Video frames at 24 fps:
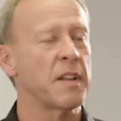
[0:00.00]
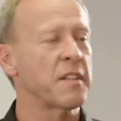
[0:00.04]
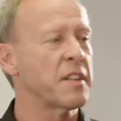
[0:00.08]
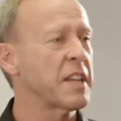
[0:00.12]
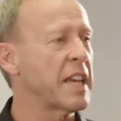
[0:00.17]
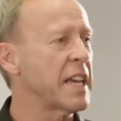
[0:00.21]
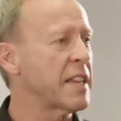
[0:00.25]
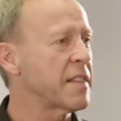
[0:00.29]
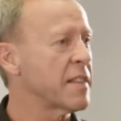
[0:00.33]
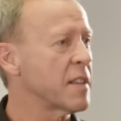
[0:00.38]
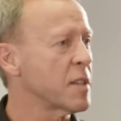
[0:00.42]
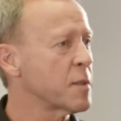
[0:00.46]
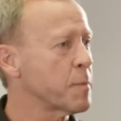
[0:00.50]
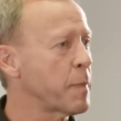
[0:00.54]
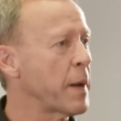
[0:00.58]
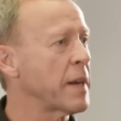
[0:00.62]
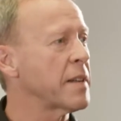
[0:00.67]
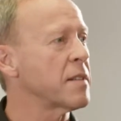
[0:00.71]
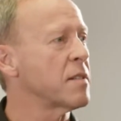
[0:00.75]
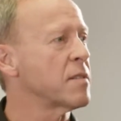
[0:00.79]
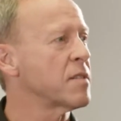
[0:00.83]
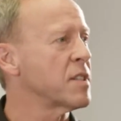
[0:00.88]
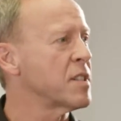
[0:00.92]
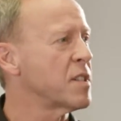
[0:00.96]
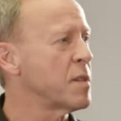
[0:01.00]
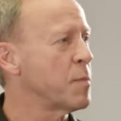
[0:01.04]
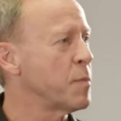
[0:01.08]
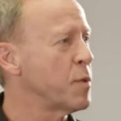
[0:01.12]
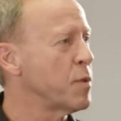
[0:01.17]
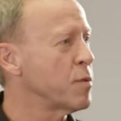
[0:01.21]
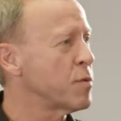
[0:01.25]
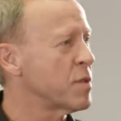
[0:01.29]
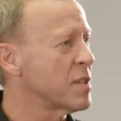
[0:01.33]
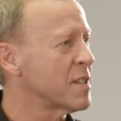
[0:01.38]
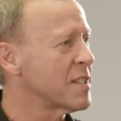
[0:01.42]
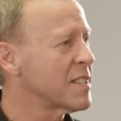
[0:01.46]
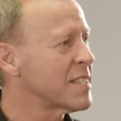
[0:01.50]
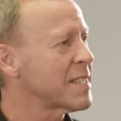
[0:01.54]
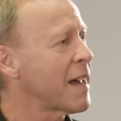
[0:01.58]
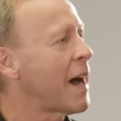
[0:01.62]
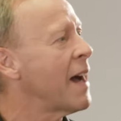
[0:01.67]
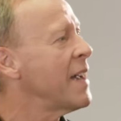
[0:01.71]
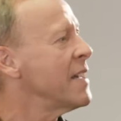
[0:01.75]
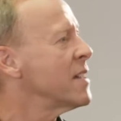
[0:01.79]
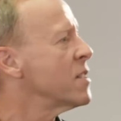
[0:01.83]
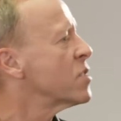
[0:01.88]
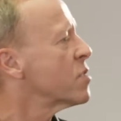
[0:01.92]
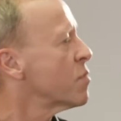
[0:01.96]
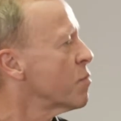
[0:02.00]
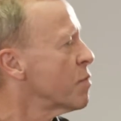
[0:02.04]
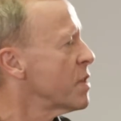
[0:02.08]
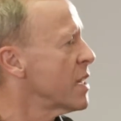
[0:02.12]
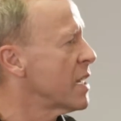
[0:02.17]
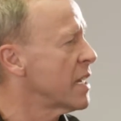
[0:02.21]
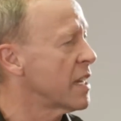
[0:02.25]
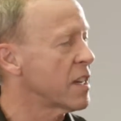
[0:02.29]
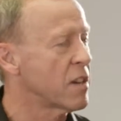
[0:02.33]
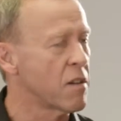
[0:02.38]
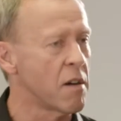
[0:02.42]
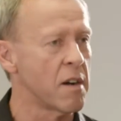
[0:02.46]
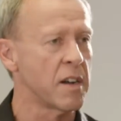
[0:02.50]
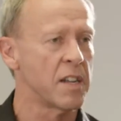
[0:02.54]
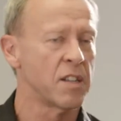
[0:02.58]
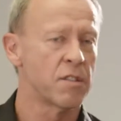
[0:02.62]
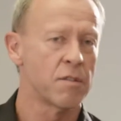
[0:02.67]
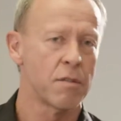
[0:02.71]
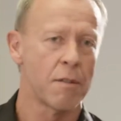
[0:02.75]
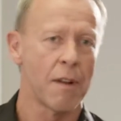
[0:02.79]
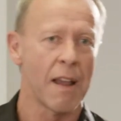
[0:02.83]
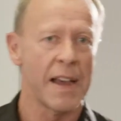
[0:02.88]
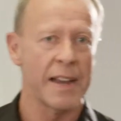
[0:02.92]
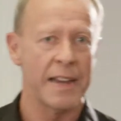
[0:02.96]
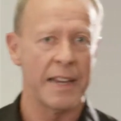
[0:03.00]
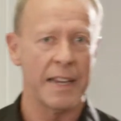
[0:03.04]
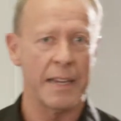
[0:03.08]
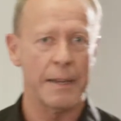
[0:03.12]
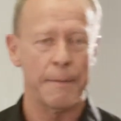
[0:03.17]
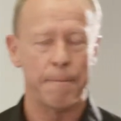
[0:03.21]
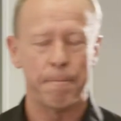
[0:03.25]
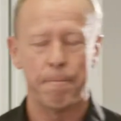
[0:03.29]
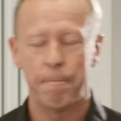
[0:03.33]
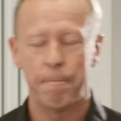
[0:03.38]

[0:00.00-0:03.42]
and get the spectral distribution, science really got into lighting.